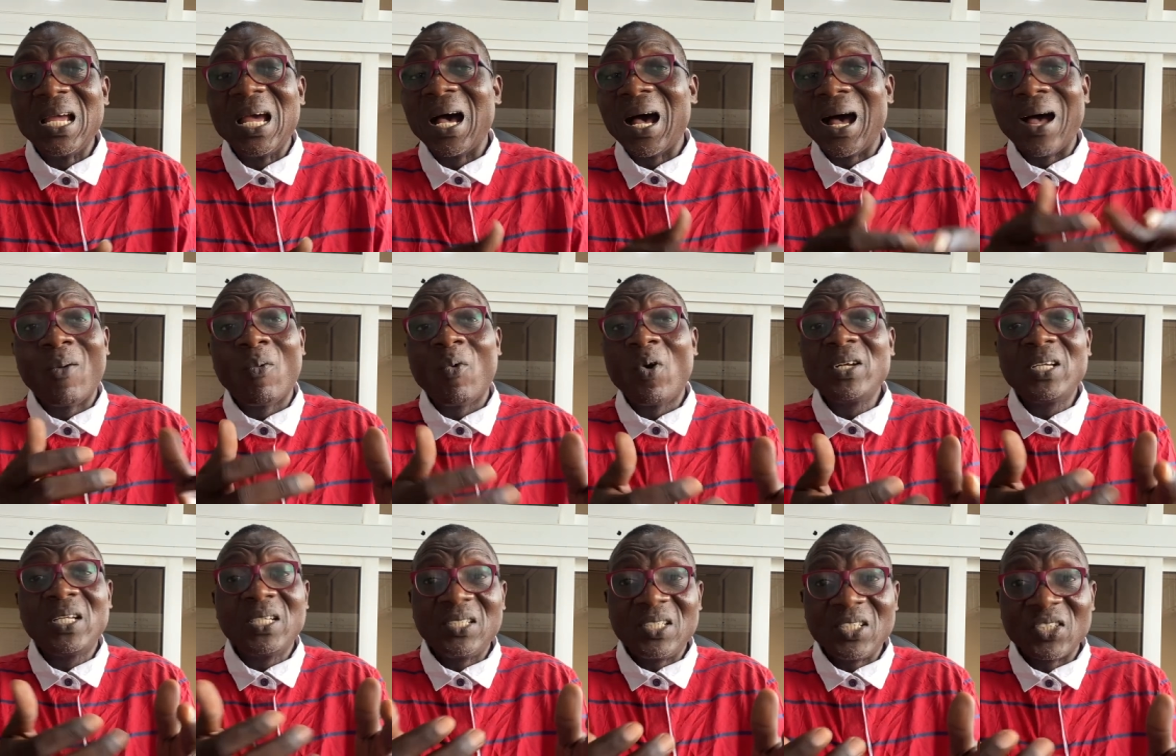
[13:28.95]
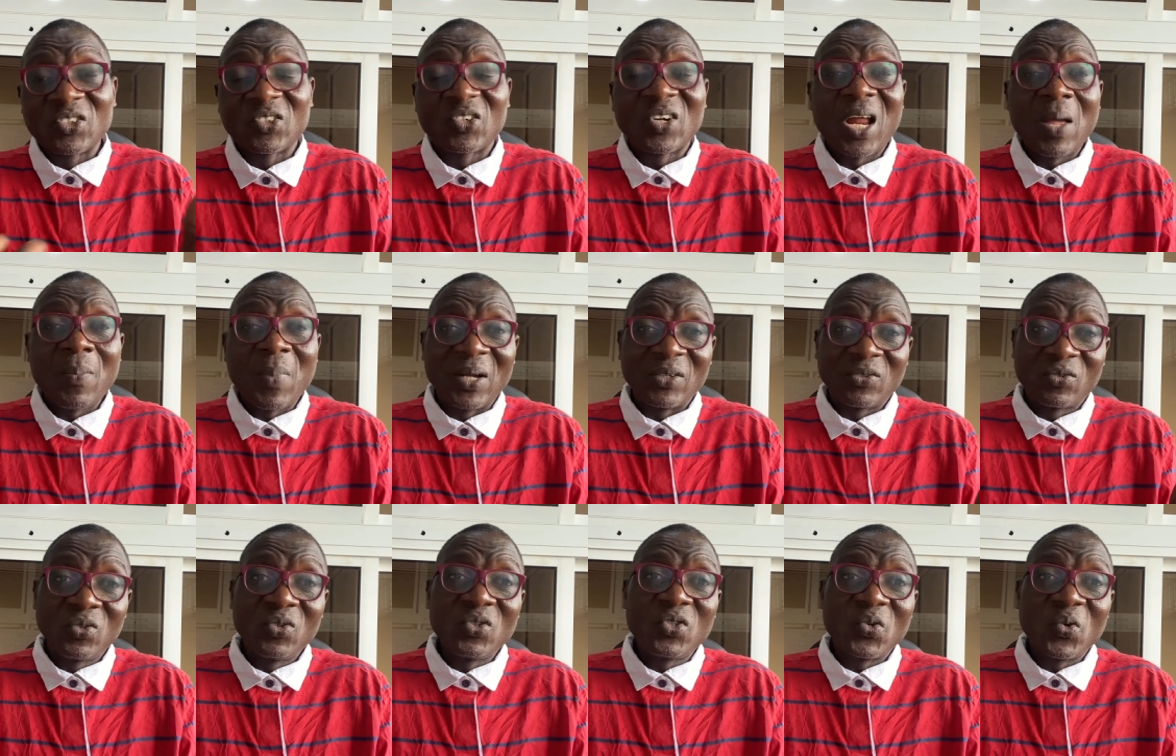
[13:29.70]
and what they describe as
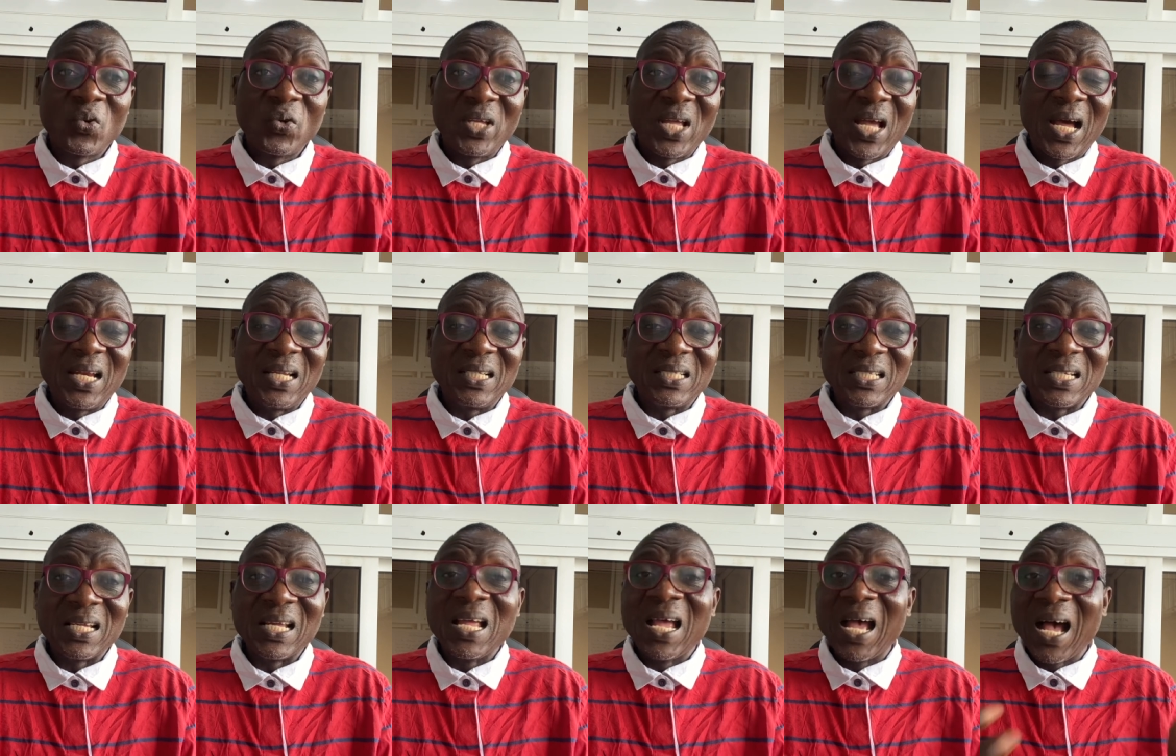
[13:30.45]
social reality